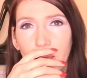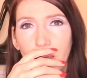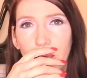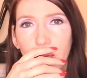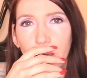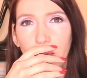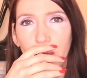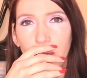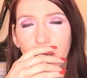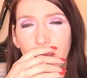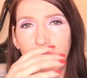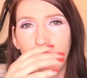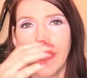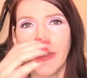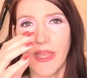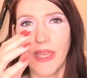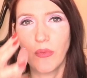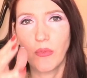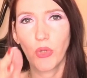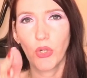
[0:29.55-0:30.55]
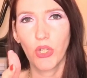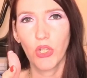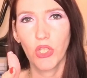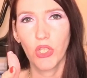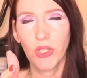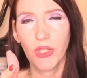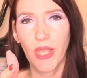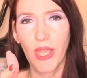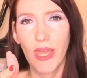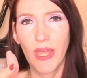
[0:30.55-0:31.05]
Uh, and then we're going to
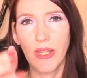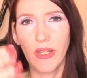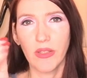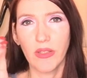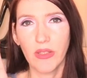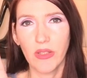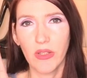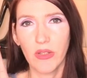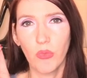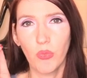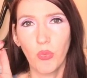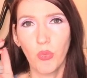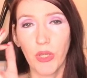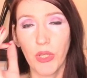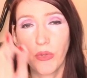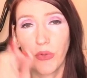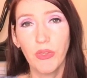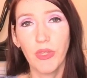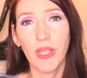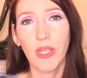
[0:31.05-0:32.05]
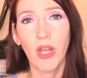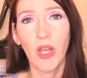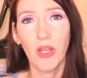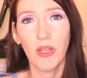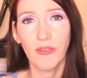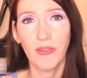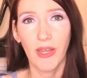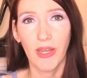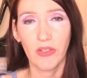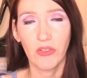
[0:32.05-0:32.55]
look at will they
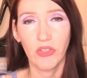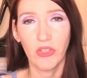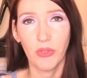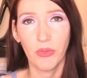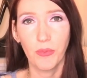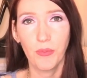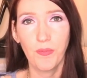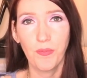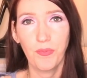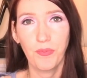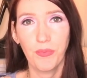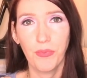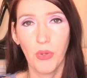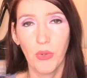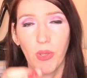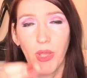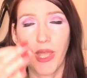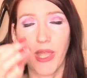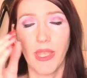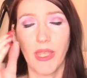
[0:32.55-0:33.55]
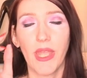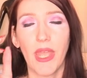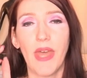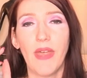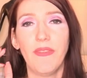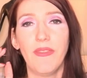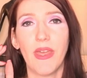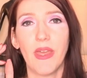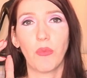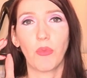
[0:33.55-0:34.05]
contact you? Okay,
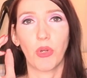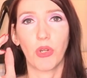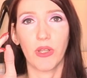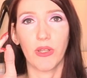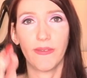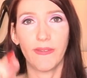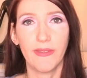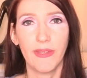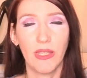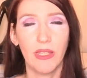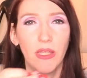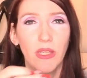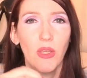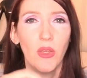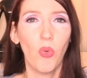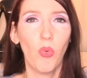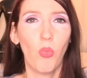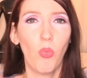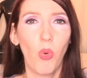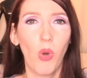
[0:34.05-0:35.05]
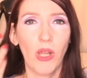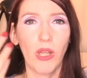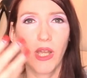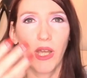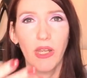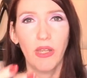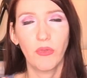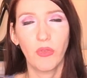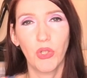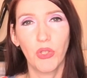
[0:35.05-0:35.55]
and then we're gonna see what
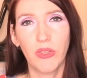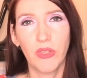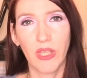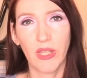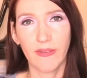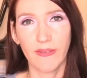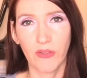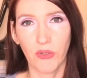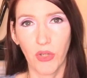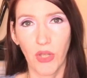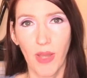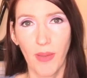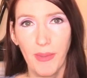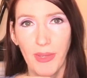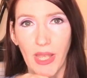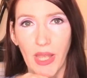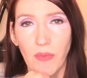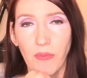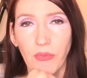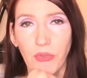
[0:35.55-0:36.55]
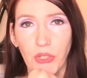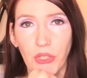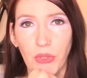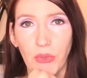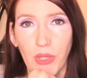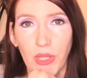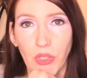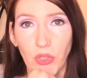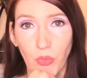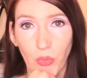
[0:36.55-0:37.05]
kind of good things are coming up for
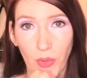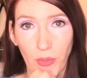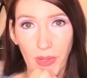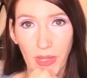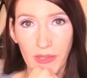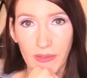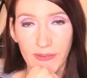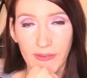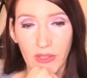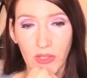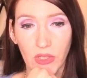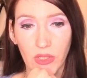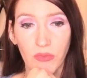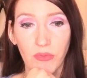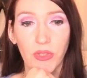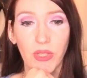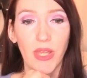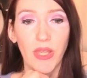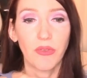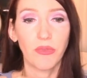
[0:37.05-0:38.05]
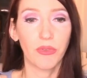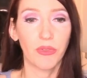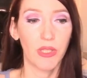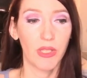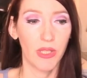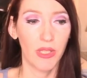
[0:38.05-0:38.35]
you in your romantic love life.